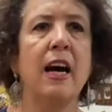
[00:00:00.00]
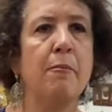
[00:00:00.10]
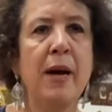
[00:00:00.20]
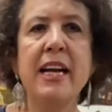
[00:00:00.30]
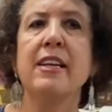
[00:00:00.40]

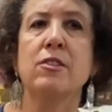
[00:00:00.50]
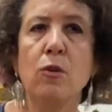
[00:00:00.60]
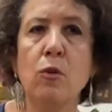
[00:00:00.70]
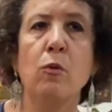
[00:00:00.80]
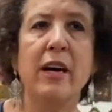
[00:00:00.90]
painting's
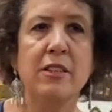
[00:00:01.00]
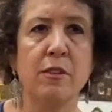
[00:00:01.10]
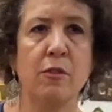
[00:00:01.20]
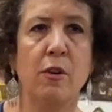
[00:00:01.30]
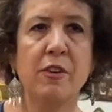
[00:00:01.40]
always
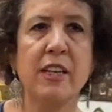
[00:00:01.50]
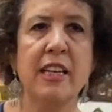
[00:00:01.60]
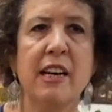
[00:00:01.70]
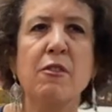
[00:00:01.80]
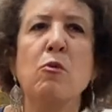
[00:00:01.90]
evolve, and You
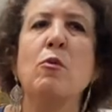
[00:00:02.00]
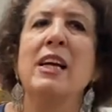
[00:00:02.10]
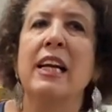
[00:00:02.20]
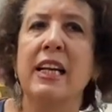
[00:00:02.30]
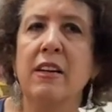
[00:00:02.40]
never
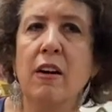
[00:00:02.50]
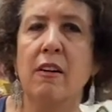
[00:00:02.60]
really know.